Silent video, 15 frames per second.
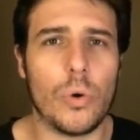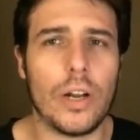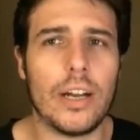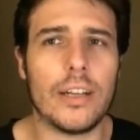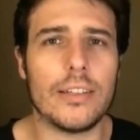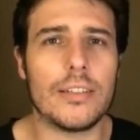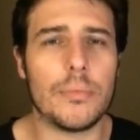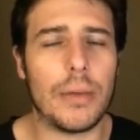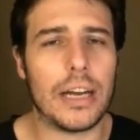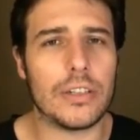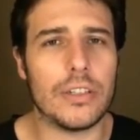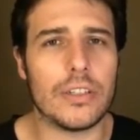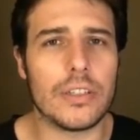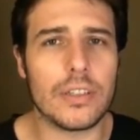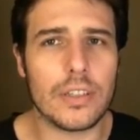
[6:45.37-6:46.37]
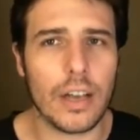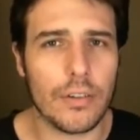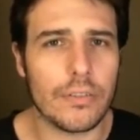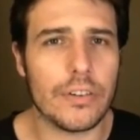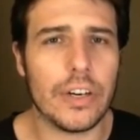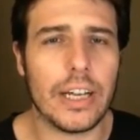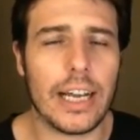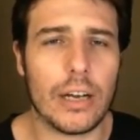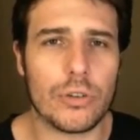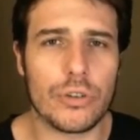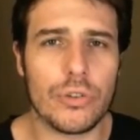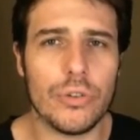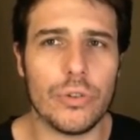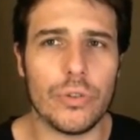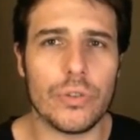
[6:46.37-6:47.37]
And it's about discovering our
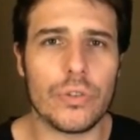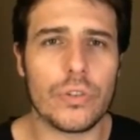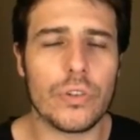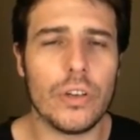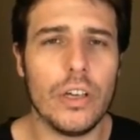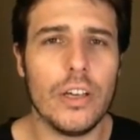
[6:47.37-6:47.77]
truths.